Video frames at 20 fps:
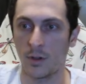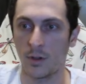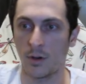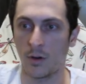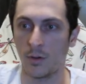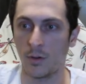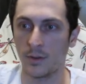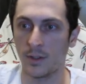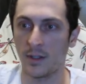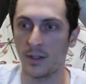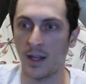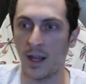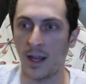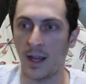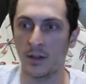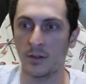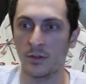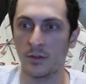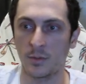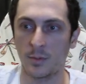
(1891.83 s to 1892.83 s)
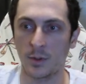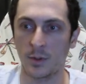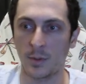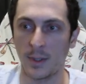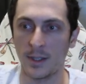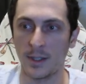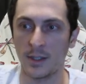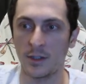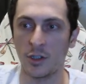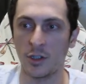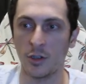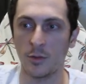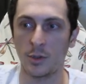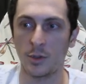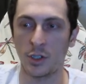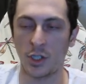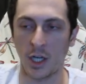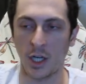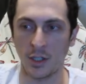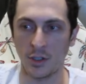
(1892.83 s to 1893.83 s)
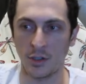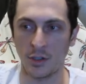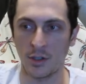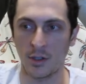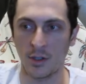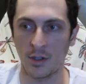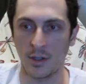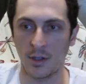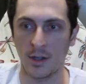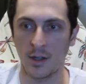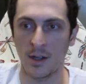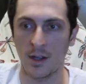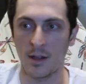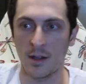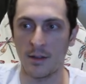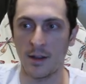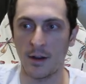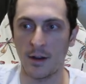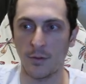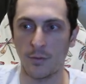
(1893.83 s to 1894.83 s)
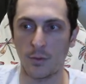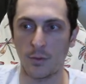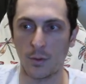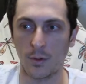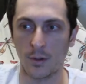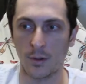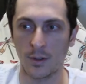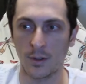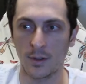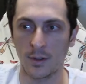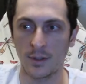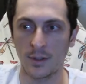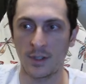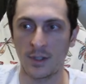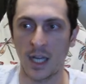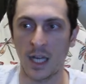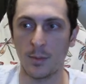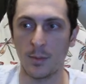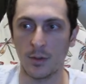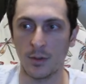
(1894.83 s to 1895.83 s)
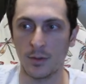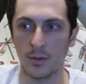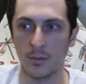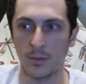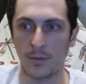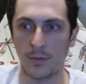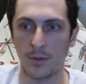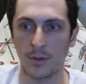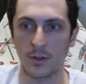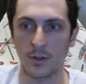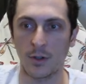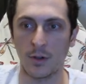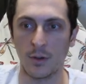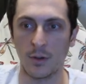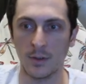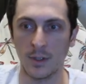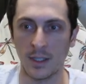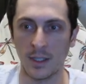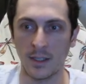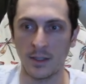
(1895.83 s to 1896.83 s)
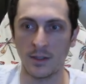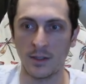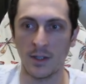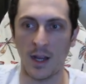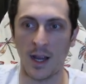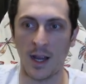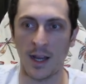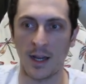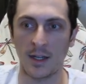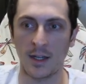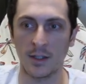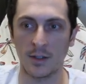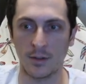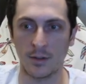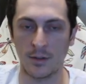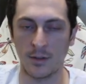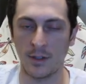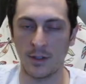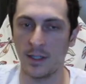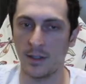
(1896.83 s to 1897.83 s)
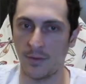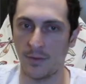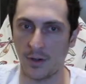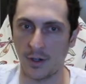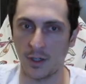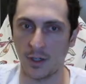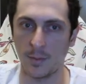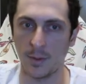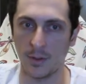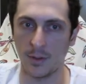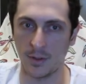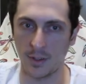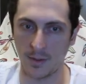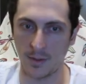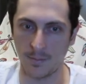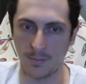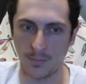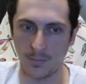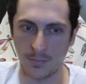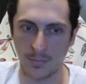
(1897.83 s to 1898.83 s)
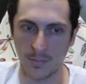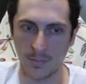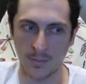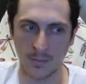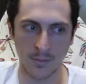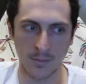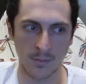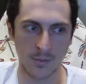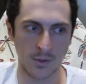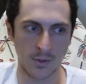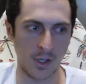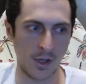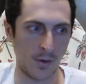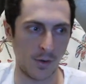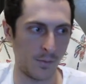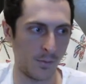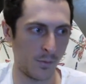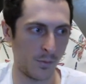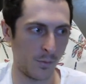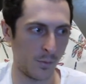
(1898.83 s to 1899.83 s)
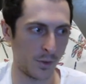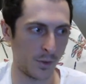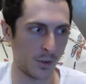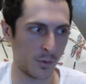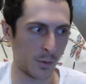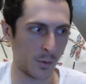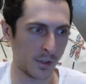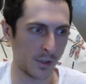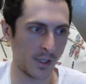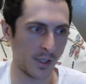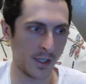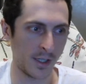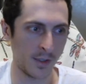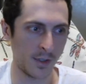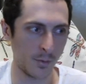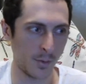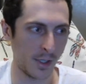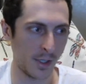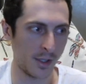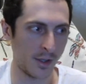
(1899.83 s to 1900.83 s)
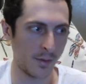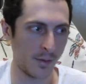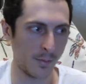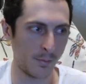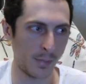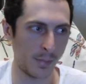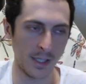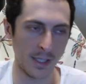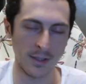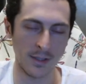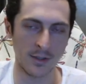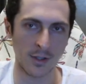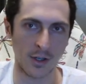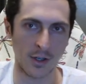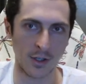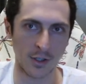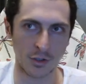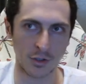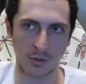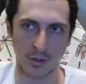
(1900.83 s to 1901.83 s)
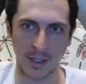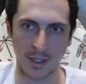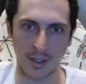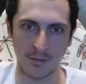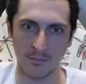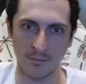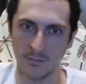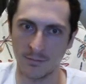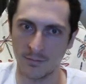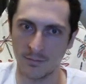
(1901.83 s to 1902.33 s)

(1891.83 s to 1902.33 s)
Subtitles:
Only the angles between the tubes change. Therefore, stable refers only to angular invariability. So, when you're working with beads on a string